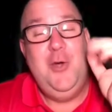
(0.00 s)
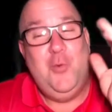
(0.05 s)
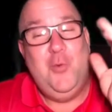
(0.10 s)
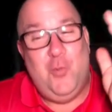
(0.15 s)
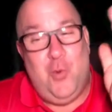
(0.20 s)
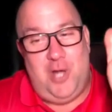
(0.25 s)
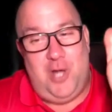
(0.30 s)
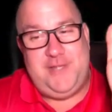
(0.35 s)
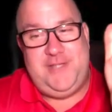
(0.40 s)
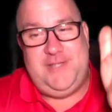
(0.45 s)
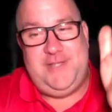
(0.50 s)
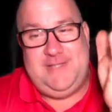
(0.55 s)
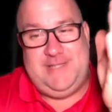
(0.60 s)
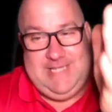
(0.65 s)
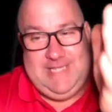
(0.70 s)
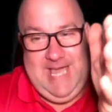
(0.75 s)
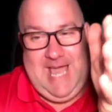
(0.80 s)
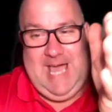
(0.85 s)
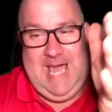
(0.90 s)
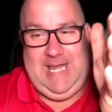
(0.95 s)
What does
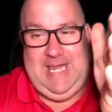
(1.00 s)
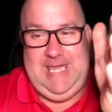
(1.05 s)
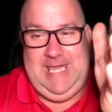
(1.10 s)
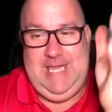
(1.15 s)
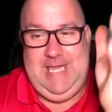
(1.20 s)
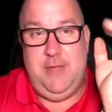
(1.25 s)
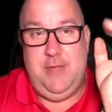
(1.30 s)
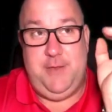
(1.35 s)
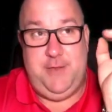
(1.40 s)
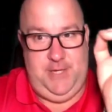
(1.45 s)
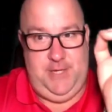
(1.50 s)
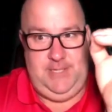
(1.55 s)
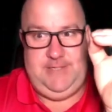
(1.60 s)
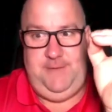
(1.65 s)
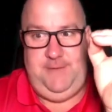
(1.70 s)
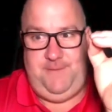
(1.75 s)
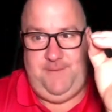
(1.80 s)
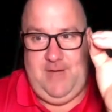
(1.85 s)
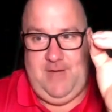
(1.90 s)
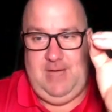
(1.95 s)
Dani,
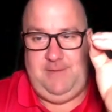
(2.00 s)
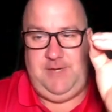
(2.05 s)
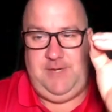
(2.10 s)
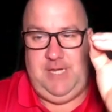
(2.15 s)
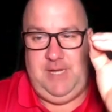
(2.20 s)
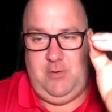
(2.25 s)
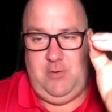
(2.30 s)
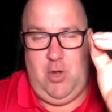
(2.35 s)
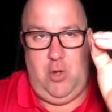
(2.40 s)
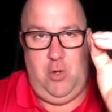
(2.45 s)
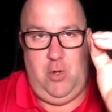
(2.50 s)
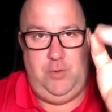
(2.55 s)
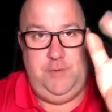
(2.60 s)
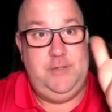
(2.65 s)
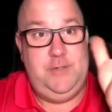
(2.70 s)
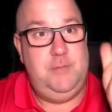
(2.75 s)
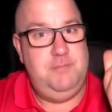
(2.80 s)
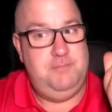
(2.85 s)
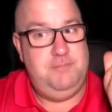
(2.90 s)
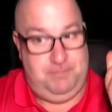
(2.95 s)

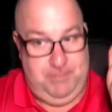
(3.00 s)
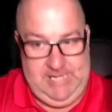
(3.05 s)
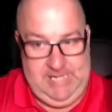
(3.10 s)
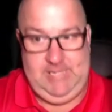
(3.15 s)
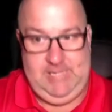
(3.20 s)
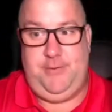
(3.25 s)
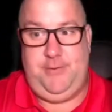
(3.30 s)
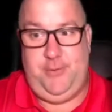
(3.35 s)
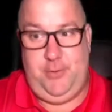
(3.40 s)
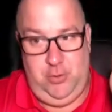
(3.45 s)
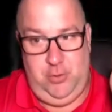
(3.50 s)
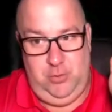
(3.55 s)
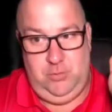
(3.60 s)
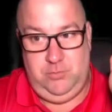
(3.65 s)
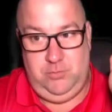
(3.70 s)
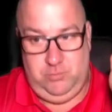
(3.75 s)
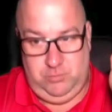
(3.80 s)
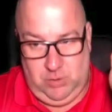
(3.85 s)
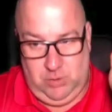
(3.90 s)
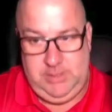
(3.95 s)
35-year-old, been
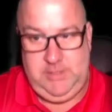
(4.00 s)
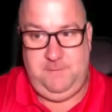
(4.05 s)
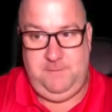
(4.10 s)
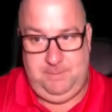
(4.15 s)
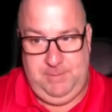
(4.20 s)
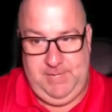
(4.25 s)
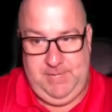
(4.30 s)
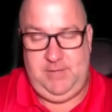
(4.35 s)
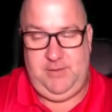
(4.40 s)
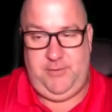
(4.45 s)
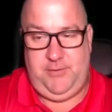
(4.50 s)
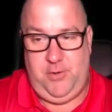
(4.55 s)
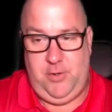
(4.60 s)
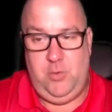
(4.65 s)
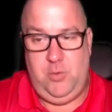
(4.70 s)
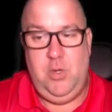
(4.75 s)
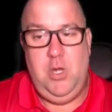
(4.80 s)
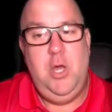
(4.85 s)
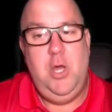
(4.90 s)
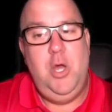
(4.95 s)
through what you've been
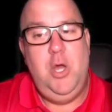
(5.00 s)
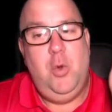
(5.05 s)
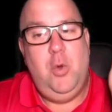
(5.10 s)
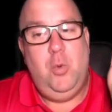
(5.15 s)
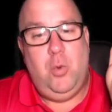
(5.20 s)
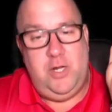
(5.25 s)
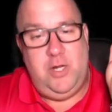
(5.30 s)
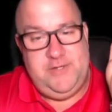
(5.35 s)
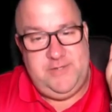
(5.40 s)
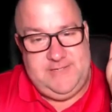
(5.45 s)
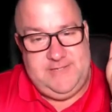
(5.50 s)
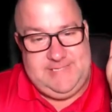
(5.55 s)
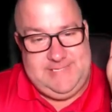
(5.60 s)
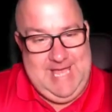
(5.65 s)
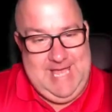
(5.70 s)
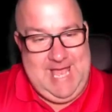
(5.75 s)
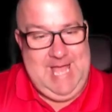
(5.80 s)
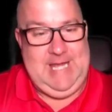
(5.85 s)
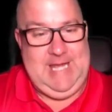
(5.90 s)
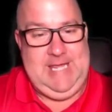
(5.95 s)
through? What does
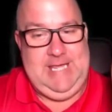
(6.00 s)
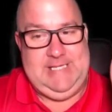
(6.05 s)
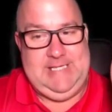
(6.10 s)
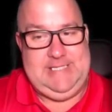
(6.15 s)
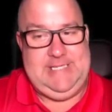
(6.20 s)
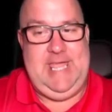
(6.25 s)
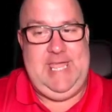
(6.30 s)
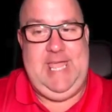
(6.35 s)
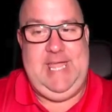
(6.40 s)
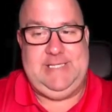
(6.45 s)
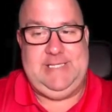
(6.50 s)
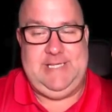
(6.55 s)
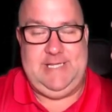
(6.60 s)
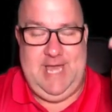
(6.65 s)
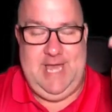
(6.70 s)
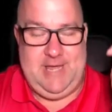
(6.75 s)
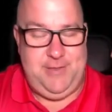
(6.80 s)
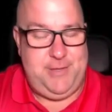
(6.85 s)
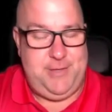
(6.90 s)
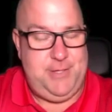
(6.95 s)
Dani say to
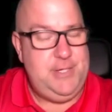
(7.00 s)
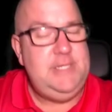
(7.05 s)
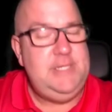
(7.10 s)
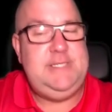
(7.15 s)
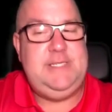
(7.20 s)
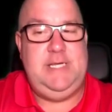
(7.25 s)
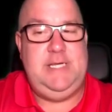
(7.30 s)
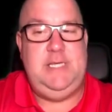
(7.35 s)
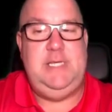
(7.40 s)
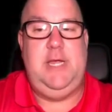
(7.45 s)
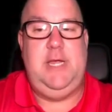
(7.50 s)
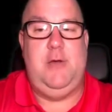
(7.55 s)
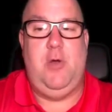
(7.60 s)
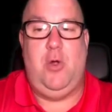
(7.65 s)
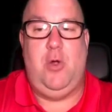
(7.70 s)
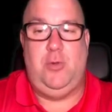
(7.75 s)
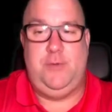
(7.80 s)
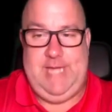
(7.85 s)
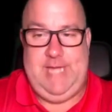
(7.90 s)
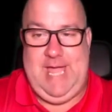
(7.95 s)
that
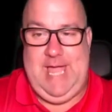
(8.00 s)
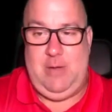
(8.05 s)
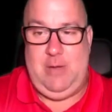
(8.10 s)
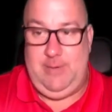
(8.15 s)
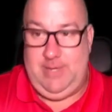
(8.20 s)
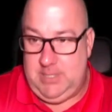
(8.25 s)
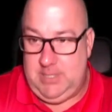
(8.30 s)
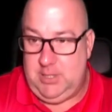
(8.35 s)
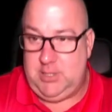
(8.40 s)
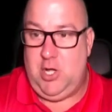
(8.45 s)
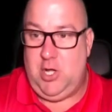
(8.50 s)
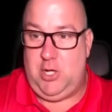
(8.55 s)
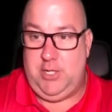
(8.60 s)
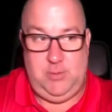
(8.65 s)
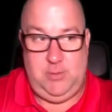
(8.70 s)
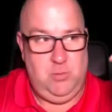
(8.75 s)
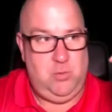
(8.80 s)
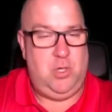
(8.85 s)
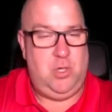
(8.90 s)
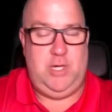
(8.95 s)
13-year-old now in
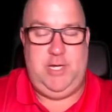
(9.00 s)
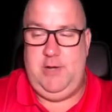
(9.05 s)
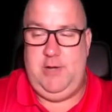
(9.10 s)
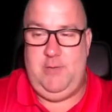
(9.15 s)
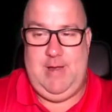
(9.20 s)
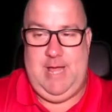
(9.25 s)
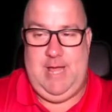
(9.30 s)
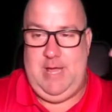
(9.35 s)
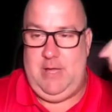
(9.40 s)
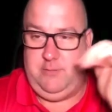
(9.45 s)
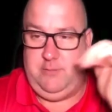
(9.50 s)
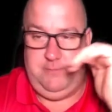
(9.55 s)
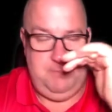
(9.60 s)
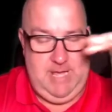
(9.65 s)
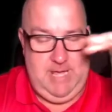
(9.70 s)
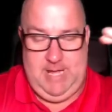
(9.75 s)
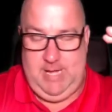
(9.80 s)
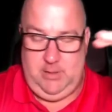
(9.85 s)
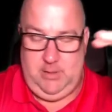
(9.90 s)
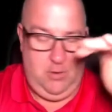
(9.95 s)
Kirkcaldy, walking around,
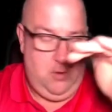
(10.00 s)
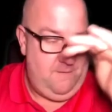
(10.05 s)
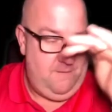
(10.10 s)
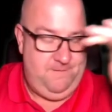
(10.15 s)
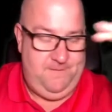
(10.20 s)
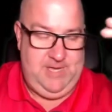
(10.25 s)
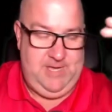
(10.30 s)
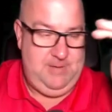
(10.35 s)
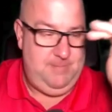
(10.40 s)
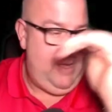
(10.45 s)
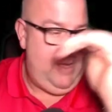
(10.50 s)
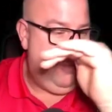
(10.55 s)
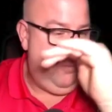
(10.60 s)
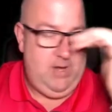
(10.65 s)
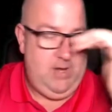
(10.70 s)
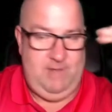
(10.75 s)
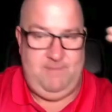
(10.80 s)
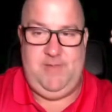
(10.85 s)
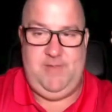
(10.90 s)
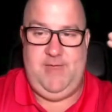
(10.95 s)
male or female,
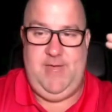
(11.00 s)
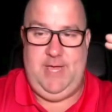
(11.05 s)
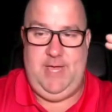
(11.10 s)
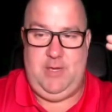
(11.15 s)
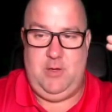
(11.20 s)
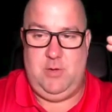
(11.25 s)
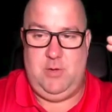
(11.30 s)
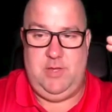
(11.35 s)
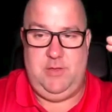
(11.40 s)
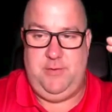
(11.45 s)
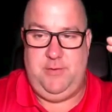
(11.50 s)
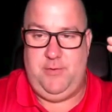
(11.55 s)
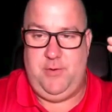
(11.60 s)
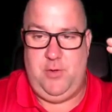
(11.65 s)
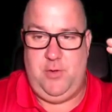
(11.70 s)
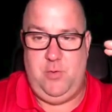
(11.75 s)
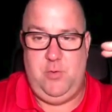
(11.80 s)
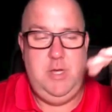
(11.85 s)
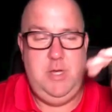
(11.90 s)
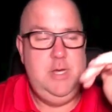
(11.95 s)
whatever they're going
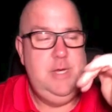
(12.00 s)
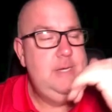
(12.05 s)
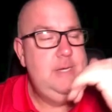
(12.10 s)
through,